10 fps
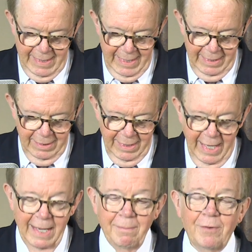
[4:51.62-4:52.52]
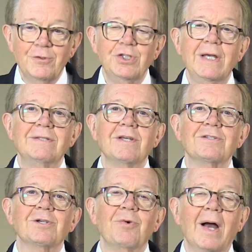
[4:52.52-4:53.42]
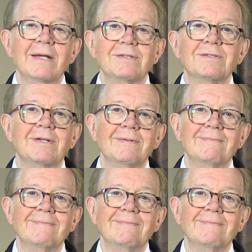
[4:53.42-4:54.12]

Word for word: in the name of Jesus Christ,